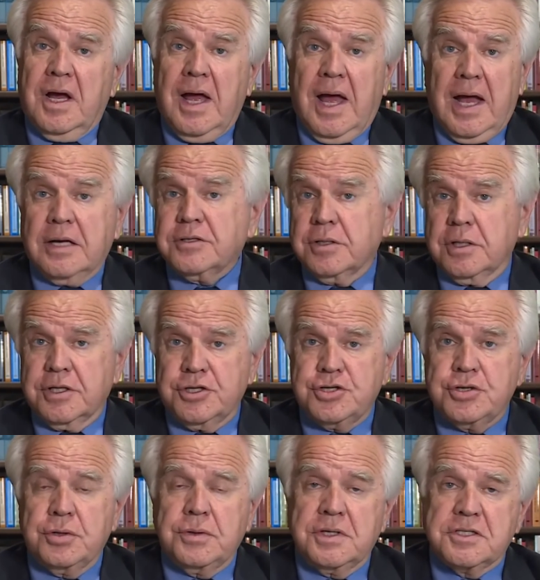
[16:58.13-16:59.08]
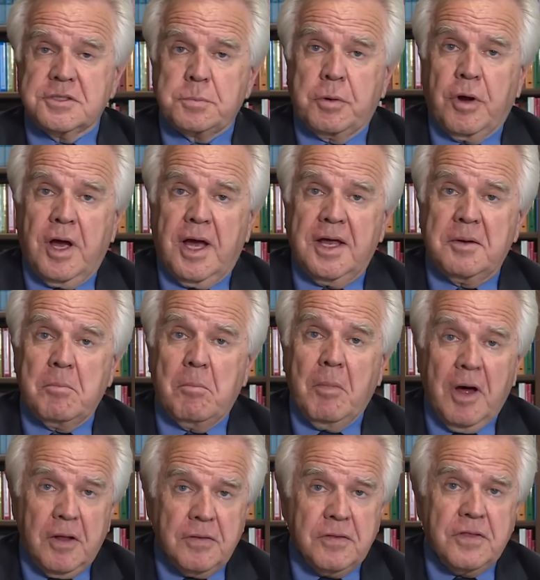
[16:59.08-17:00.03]
Actually, June is Pride
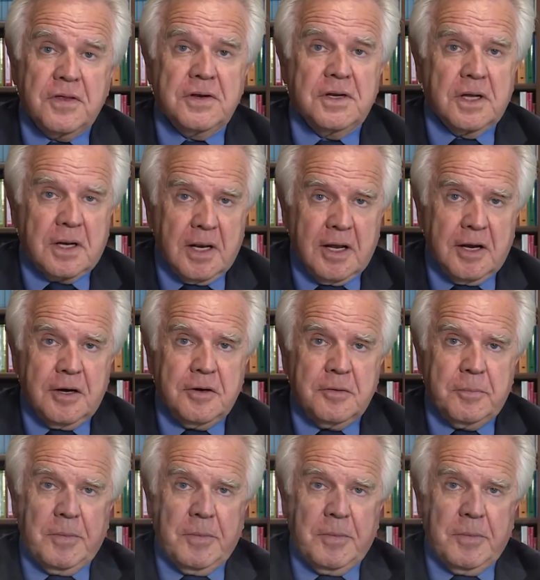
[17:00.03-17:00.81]
Month, declared